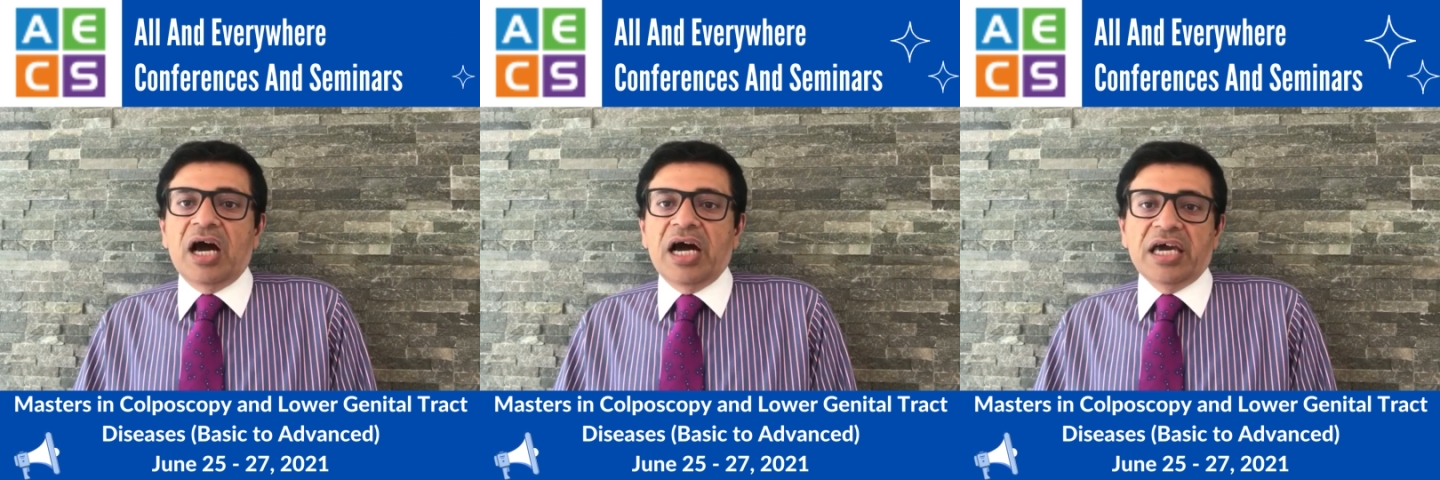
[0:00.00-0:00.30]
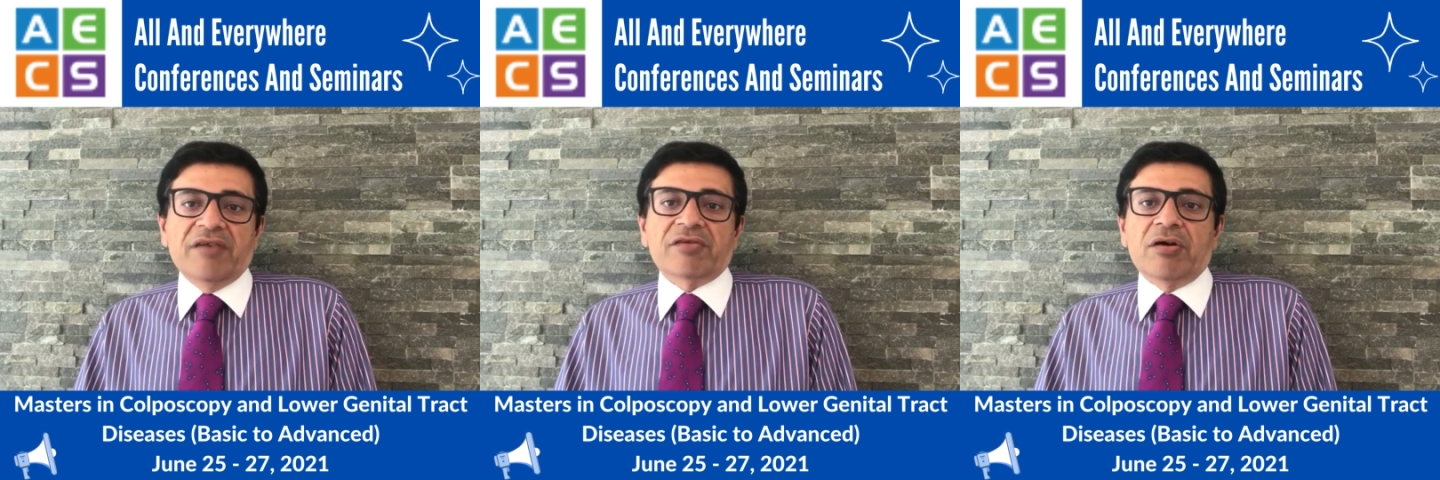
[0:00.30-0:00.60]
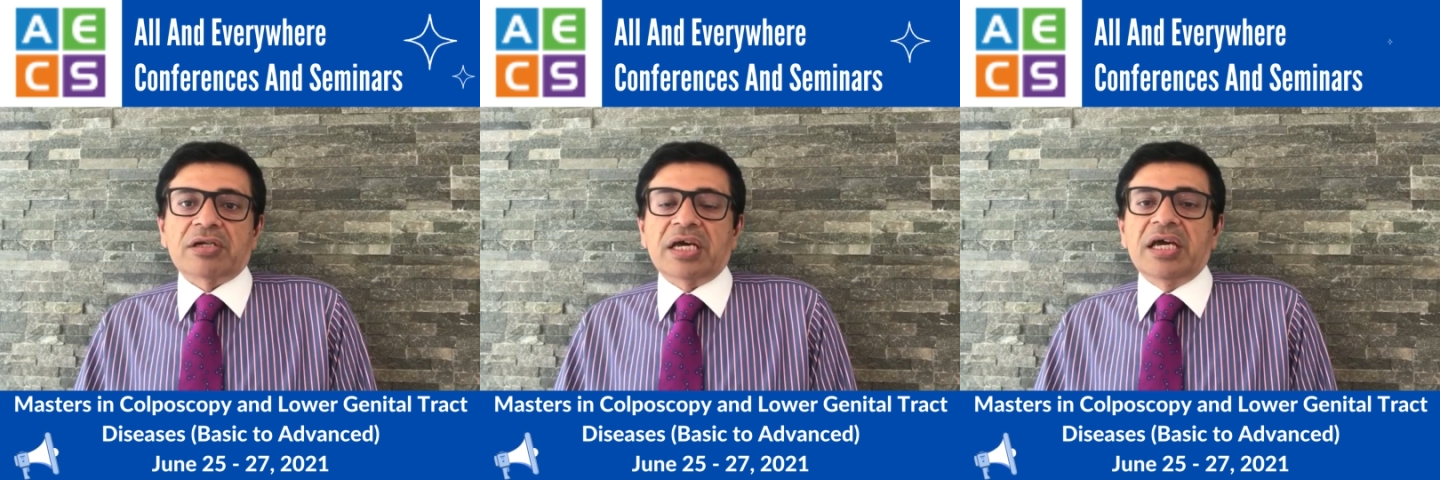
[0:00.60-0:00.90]
I have
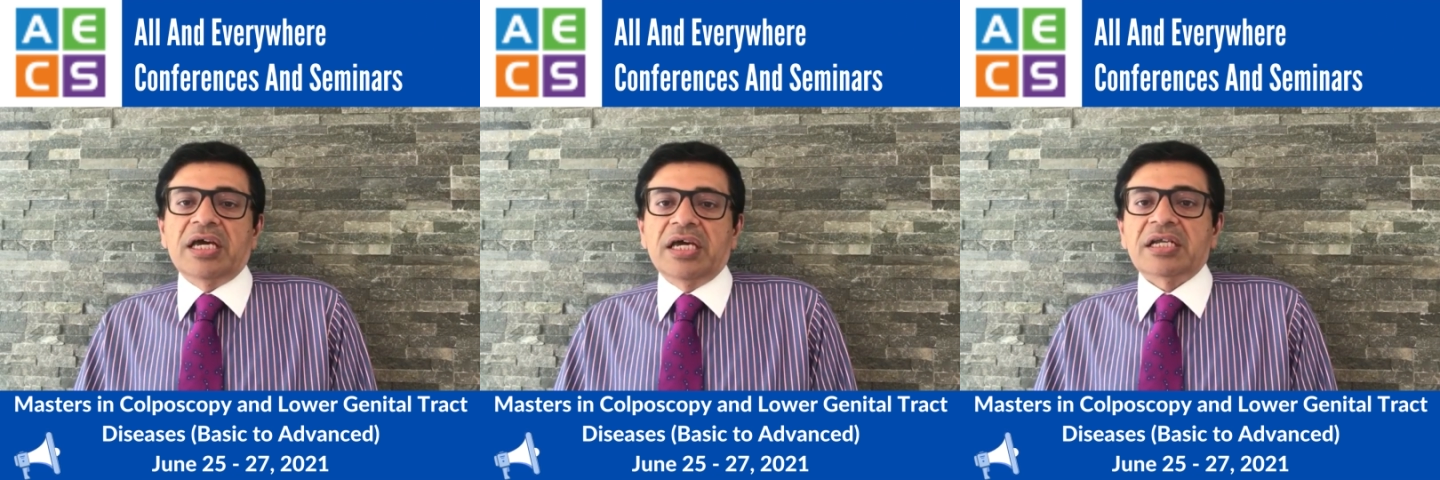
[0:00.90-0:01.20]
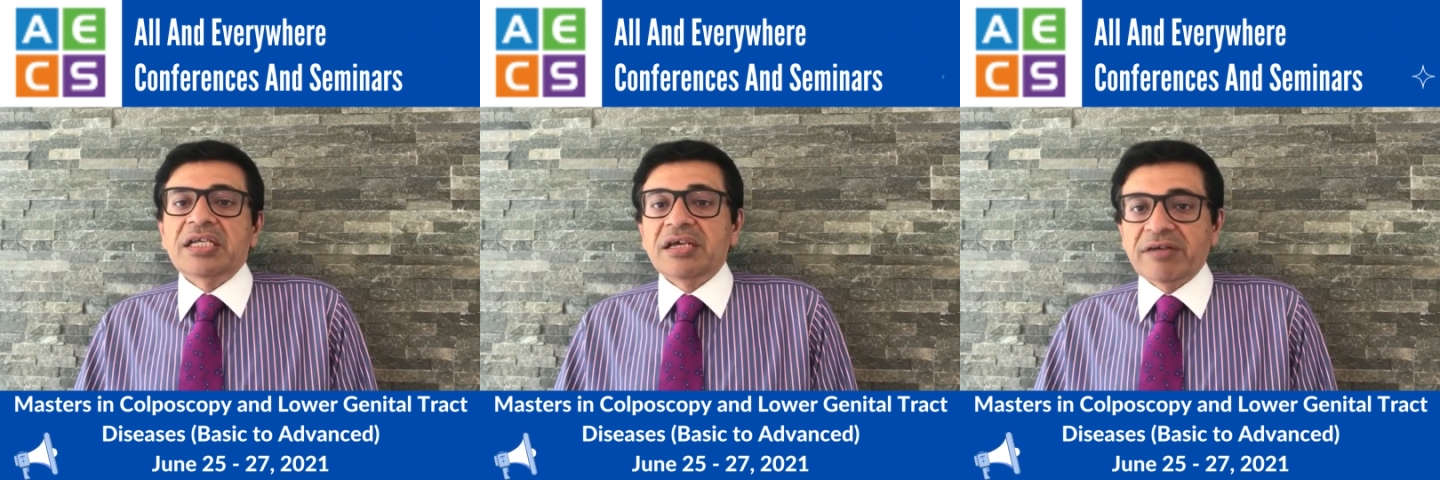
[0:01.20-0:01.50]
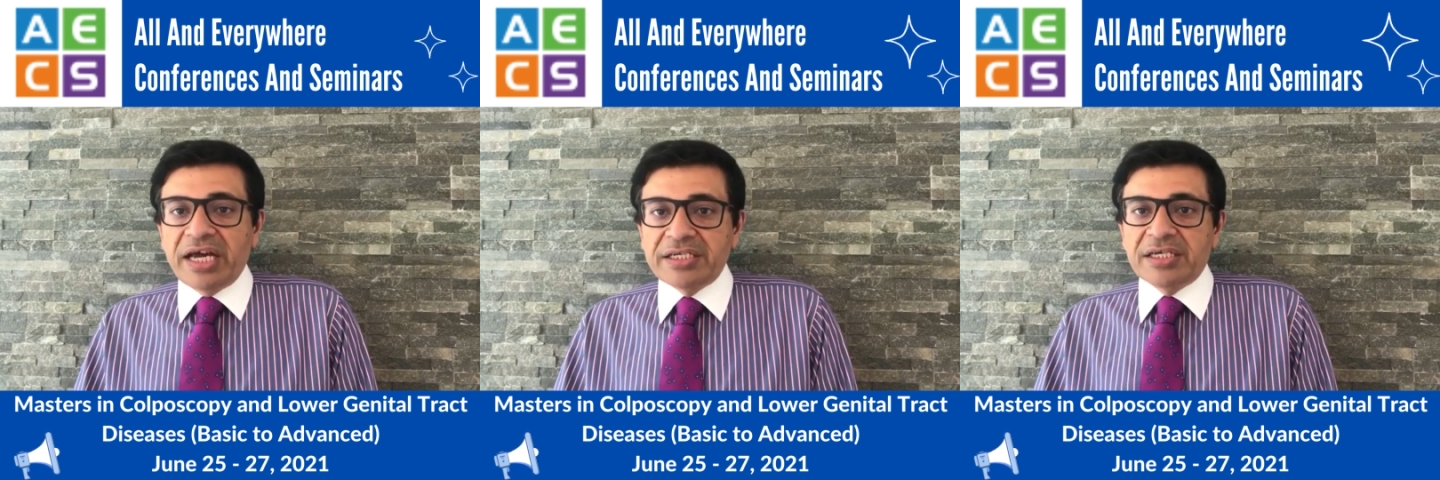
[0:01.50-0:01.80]
got a clear
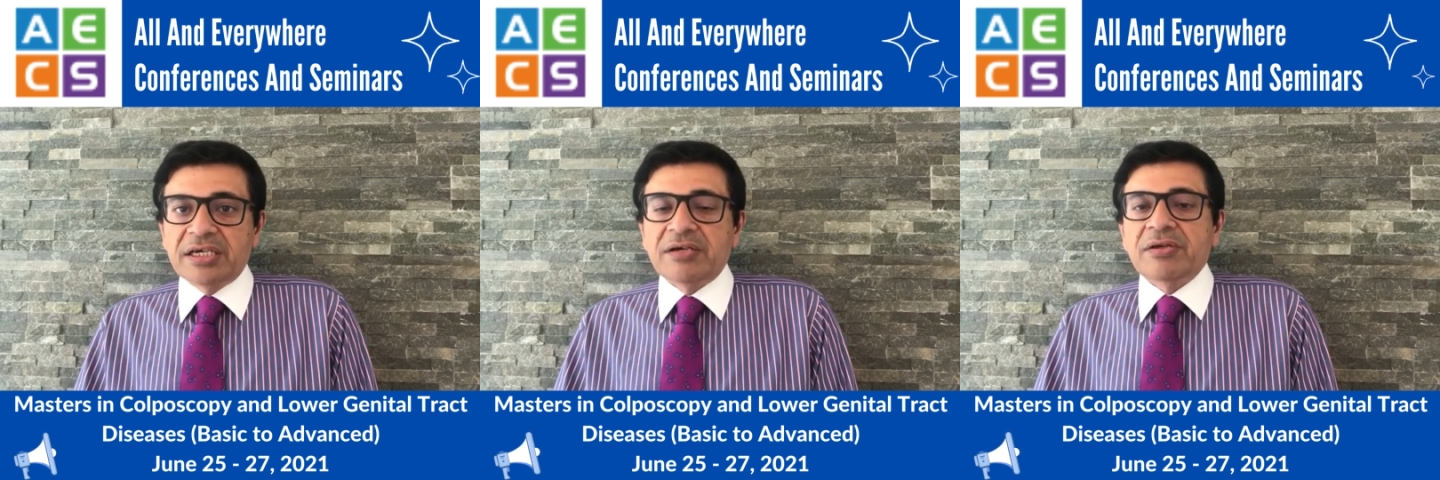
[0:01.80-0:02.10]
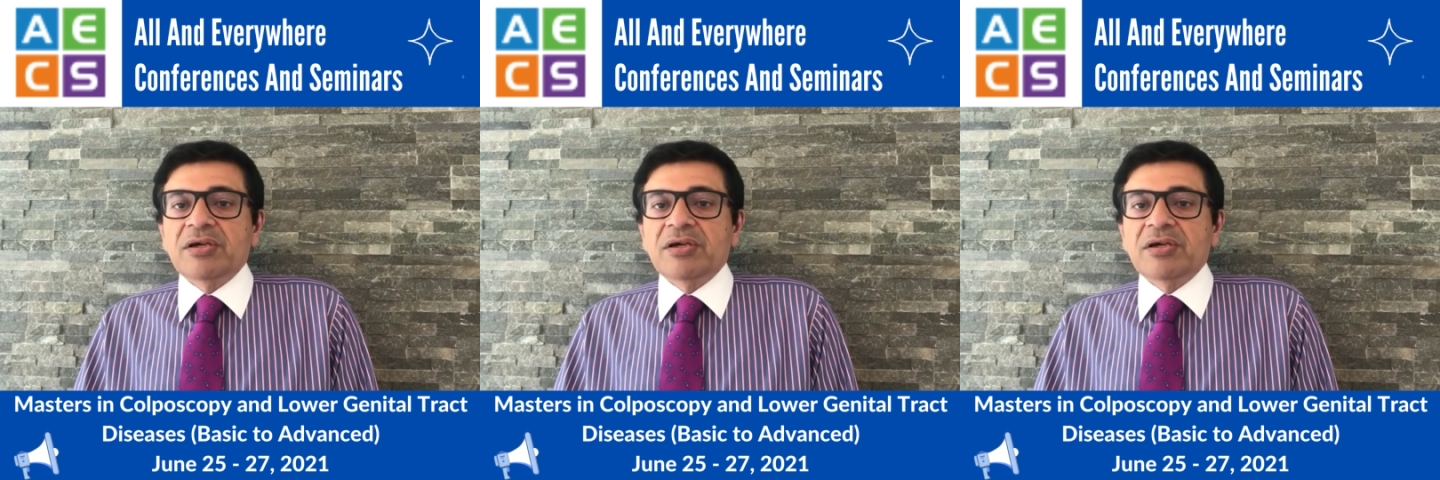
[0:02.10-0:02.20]
idea